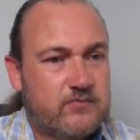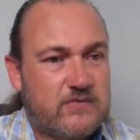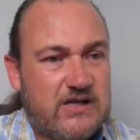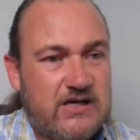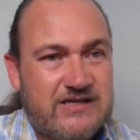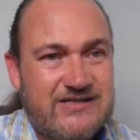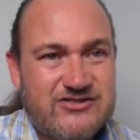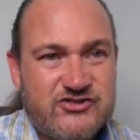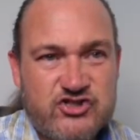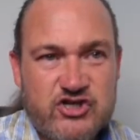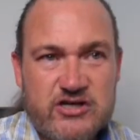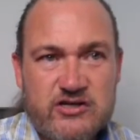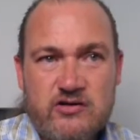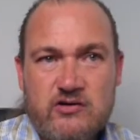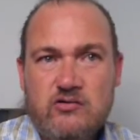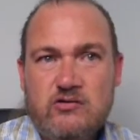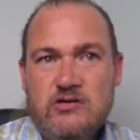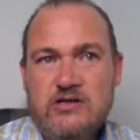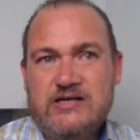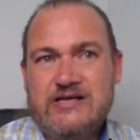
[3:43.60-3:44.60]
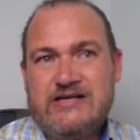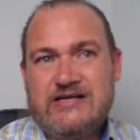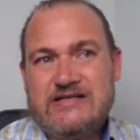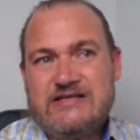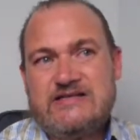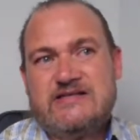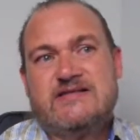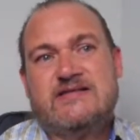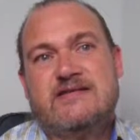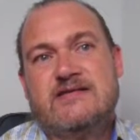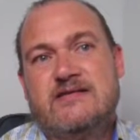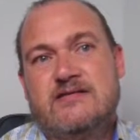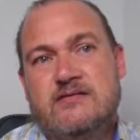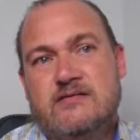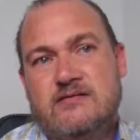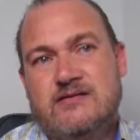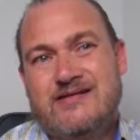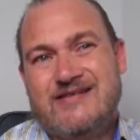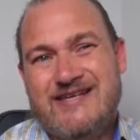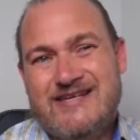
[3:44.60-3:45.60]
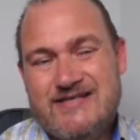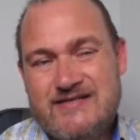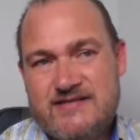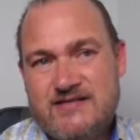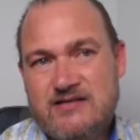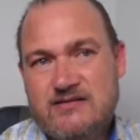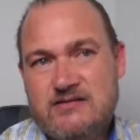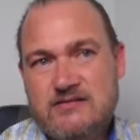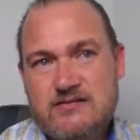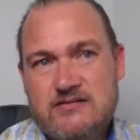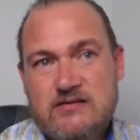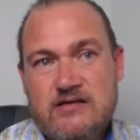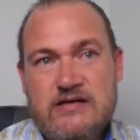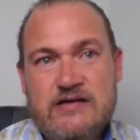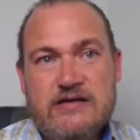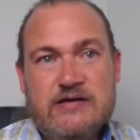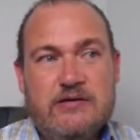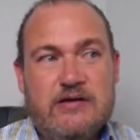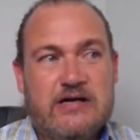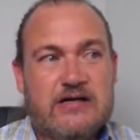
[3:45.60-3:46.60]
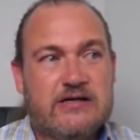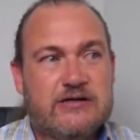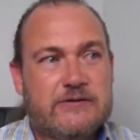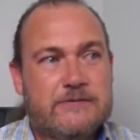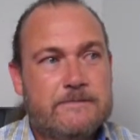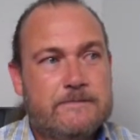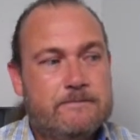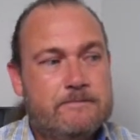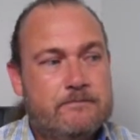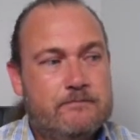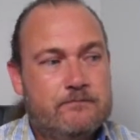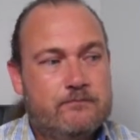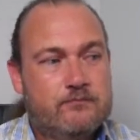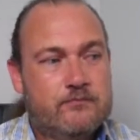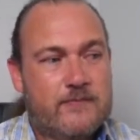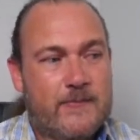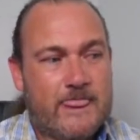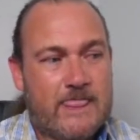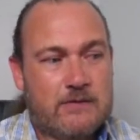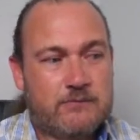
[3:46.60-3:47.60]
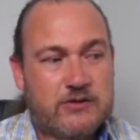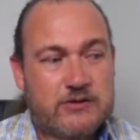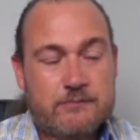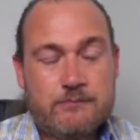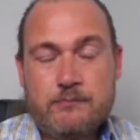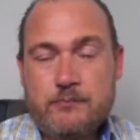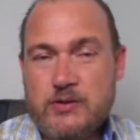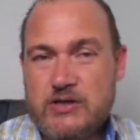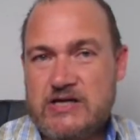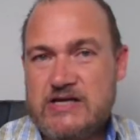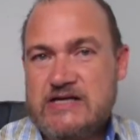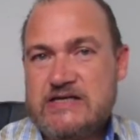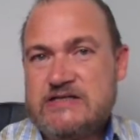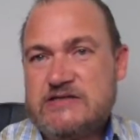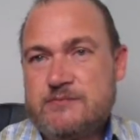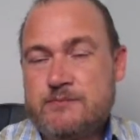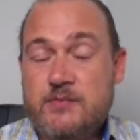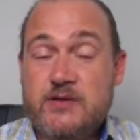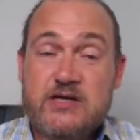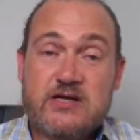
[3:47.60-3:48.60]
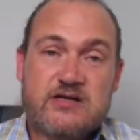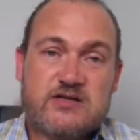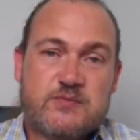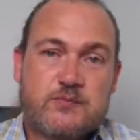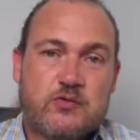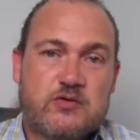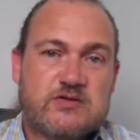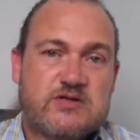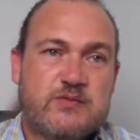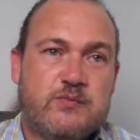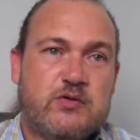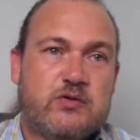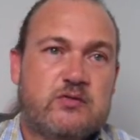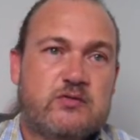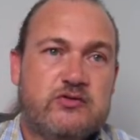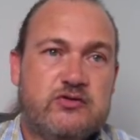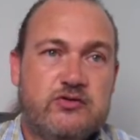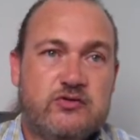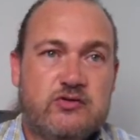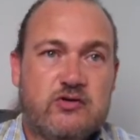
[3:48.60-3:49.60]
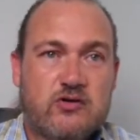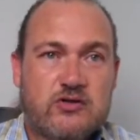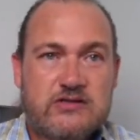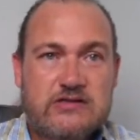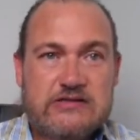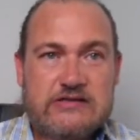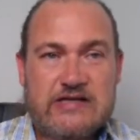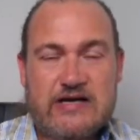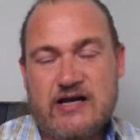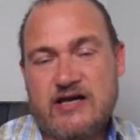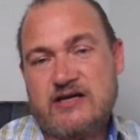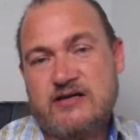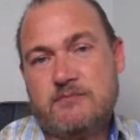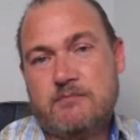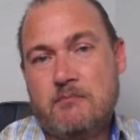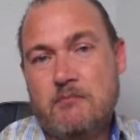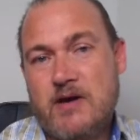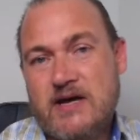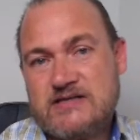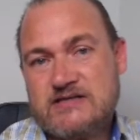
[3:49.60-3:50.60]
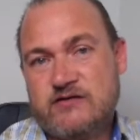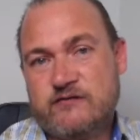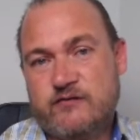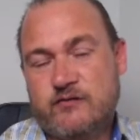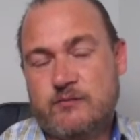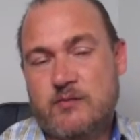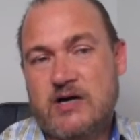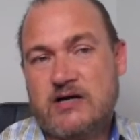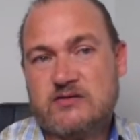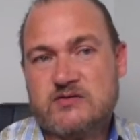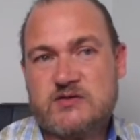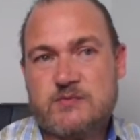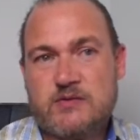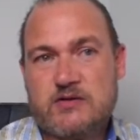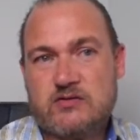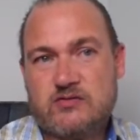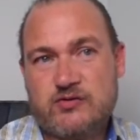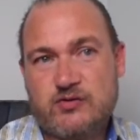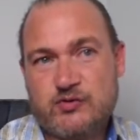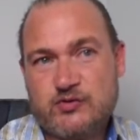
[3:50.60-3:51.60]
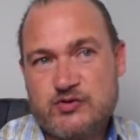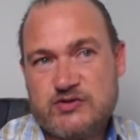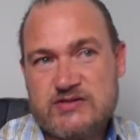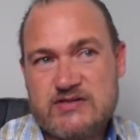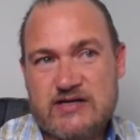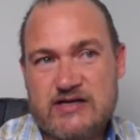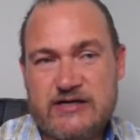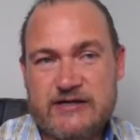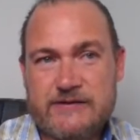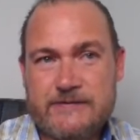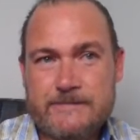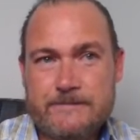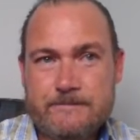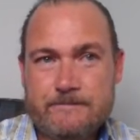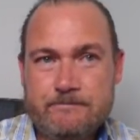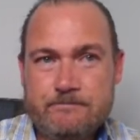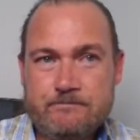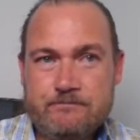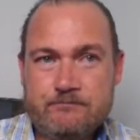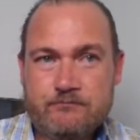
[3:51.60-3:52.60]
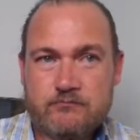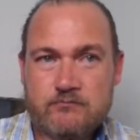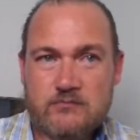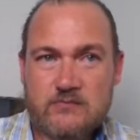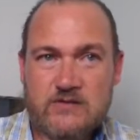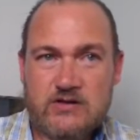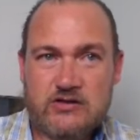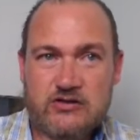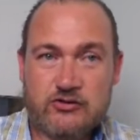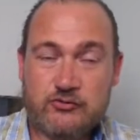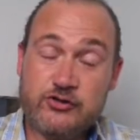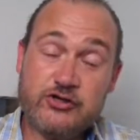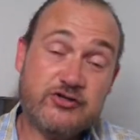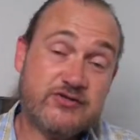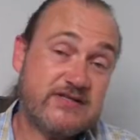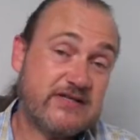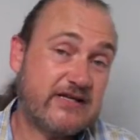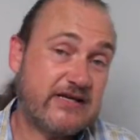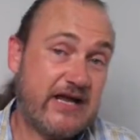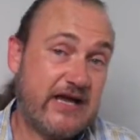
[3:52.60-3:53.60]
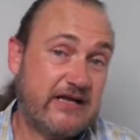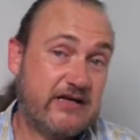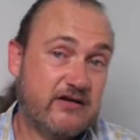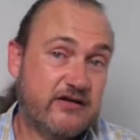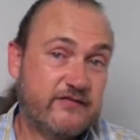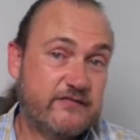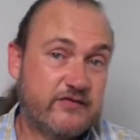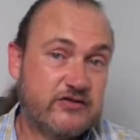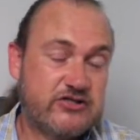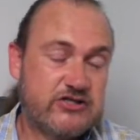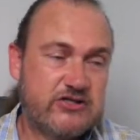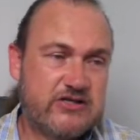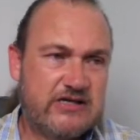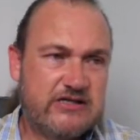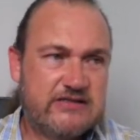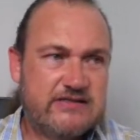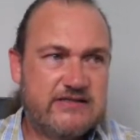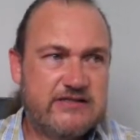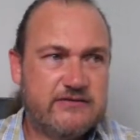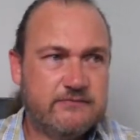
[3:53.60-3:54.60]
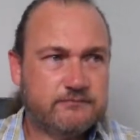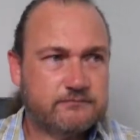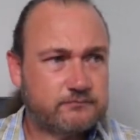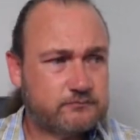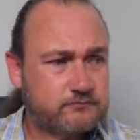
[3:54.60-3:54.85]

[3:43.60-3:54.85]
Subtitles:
In general, it is decent, but please be responsible. Do not trade massive amounts because you're using an AI functionality.